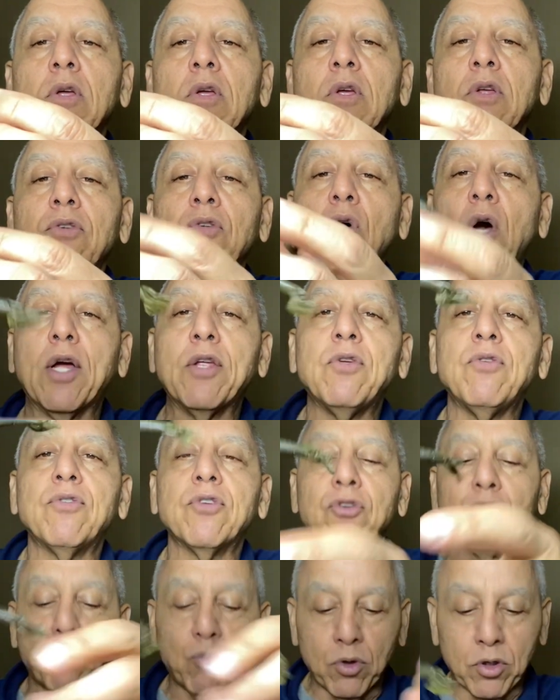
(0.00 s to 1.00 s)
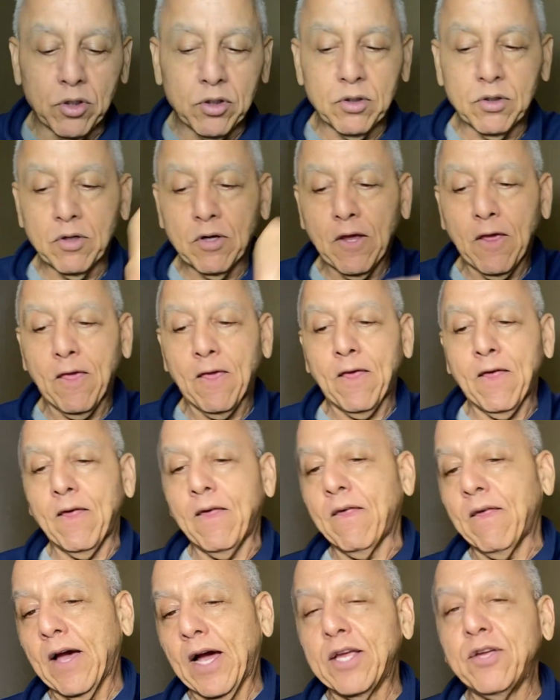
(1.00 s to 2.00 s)
So I use this one.
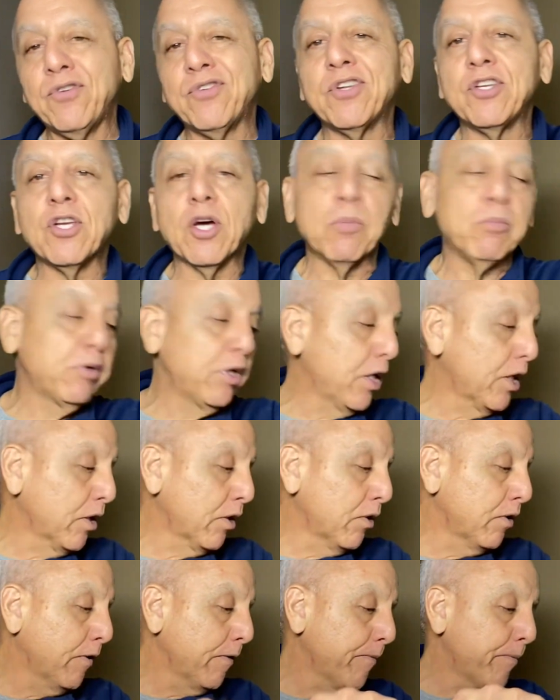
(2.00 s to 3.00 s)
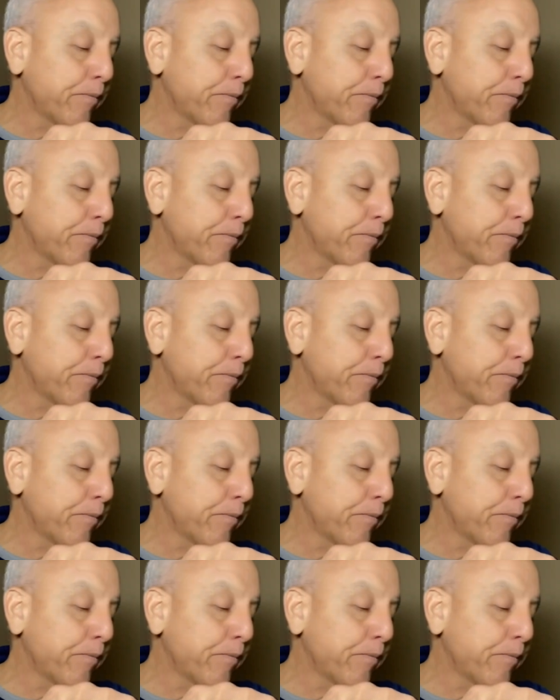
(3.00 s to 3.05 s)
I use the yum dinger.